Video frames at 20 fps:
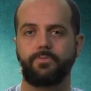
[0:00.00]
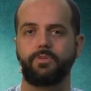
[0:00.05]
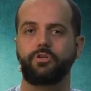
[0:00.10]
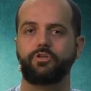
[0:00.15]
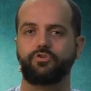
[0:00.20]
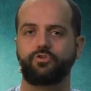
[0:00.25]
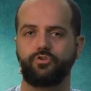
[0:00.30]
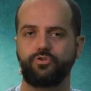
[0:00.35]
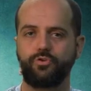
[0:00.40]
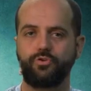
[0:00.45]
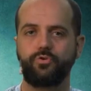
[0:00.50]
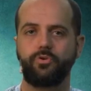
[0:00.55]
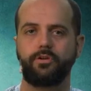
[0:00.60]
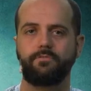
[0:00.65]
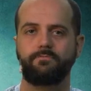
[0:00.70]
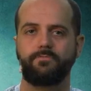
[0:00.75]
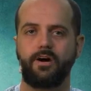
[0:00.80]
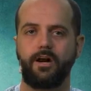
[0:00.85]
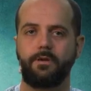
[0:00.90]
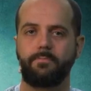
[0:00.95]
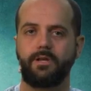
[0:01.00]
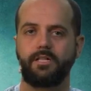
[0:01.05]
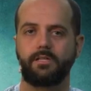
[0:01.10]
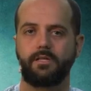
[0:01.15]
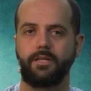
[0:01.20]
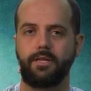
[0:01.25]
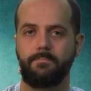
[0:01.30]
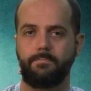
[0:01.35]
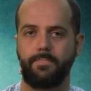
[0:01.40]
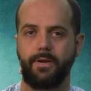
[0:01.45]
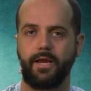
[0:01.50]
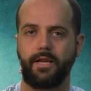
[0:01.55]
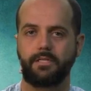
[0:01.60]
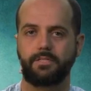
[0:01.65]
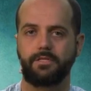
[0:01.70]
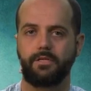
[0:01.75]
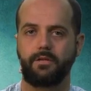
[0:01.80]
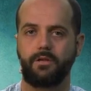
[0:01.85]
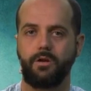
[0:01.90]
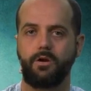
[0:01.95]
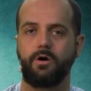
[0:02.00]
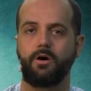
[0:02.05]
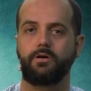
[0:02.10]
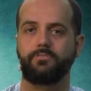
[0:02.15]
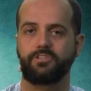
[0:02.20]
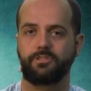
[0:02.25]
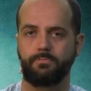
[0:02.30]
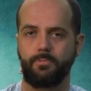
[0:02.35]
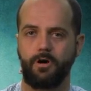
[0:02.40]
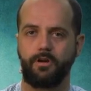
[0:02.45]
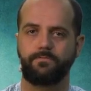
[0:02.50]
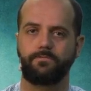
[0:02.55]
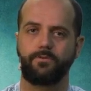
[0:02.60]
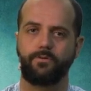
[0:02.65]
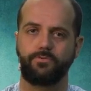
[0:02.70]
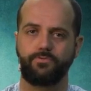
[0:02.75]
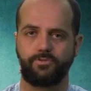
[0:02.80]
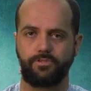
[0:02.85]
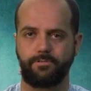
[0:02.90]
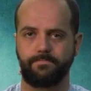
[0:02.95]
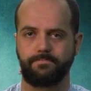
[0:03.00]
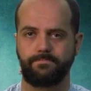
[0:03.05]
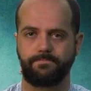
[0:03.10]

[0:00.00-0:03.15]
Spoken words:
The True Environmental Impact of Smartphones.